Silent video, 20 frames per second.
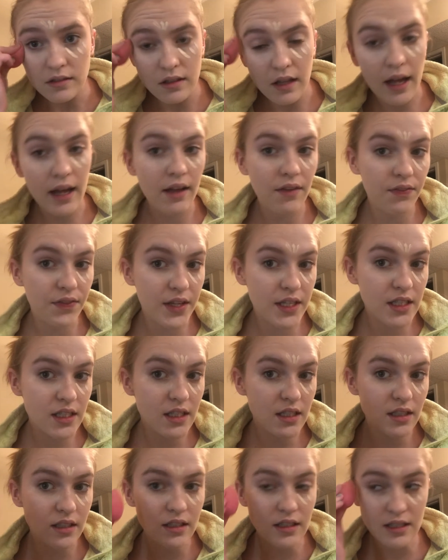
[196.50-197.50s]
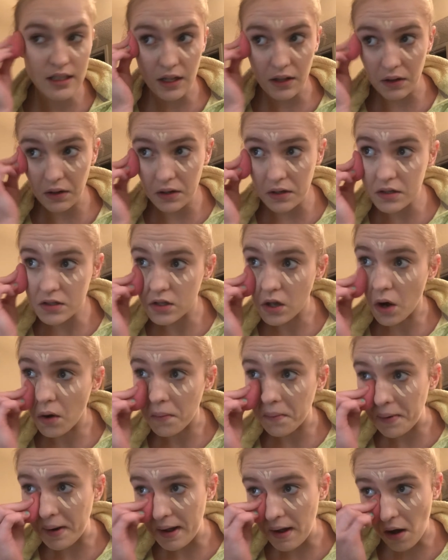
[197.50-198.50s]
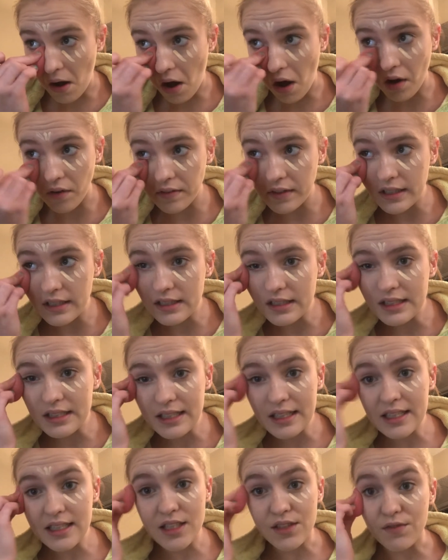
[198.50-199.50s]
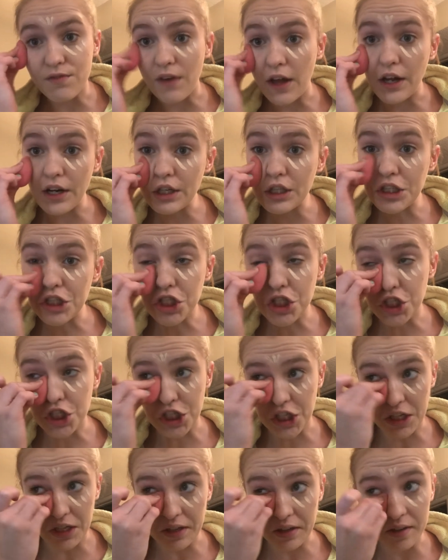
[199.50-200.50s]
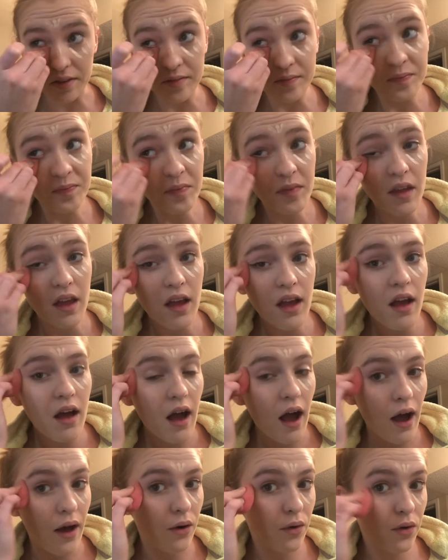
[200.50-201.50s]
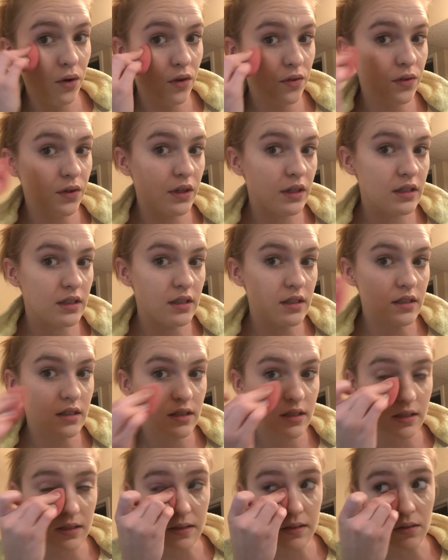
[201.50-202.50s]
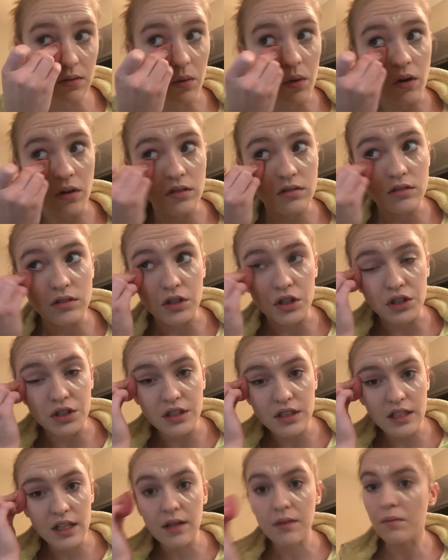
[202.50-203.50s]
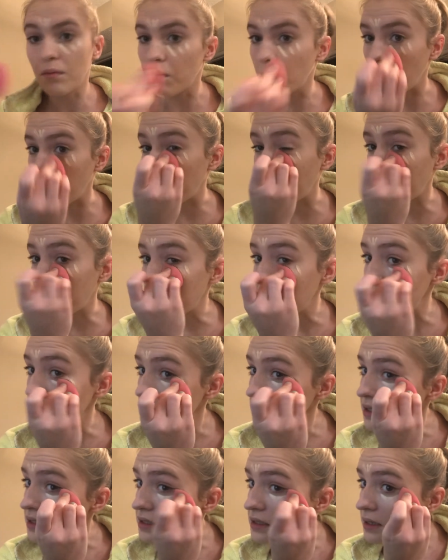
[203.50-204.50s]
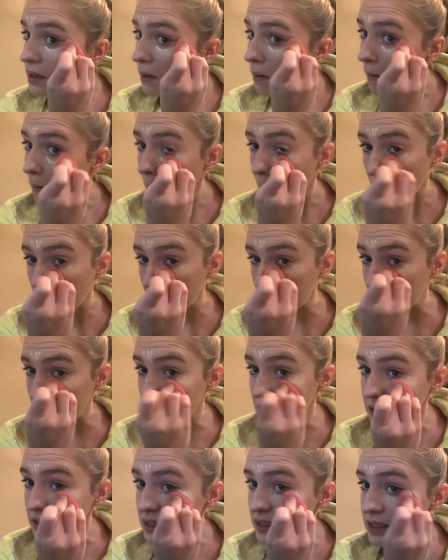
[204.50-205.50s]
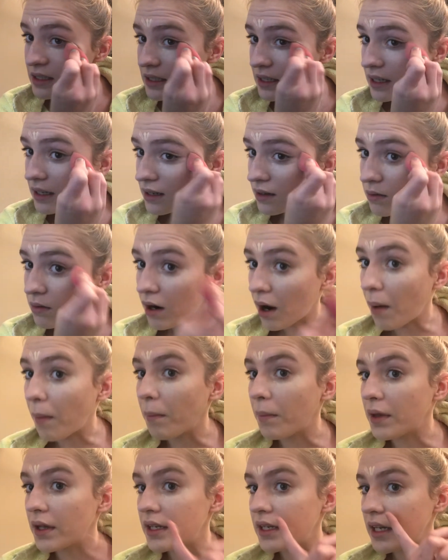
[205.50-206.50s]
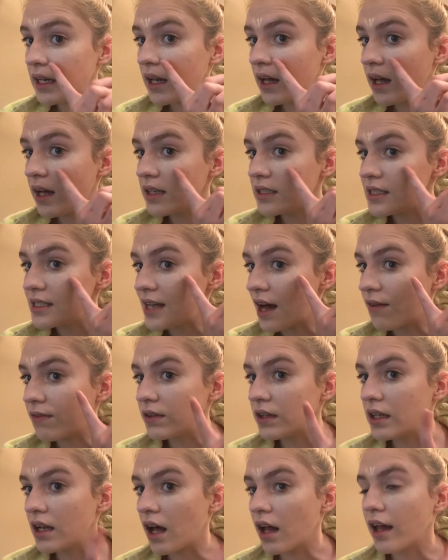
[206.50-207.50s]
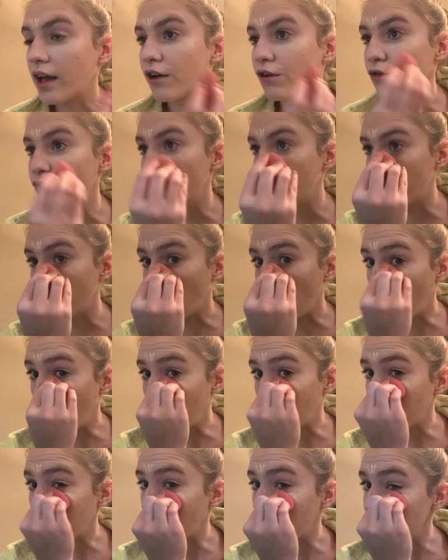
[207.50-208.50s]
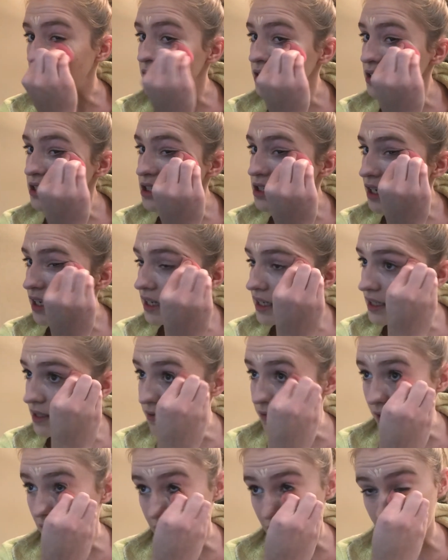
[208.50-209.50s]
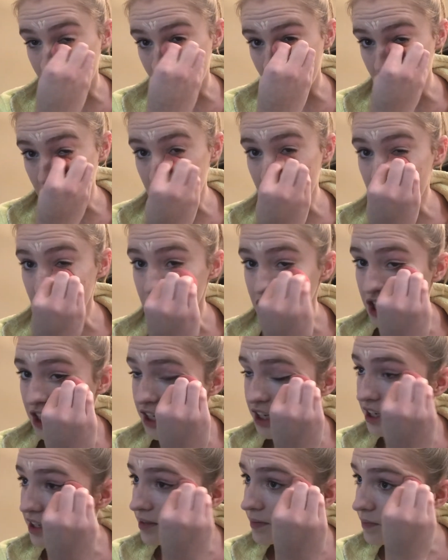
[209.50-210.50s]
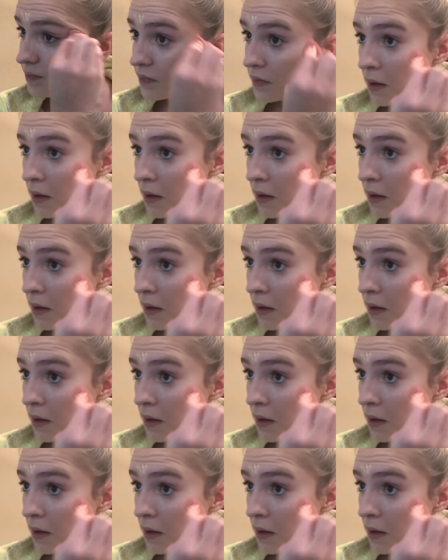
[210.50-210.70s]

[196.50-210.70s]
Like this concealer is alright. Obviously it's very sheer. I don't know if you can, well, you could see like when I do this. Like you can see when I'm blending it, it's definitely not like full coverage. Like it's very, very sheer,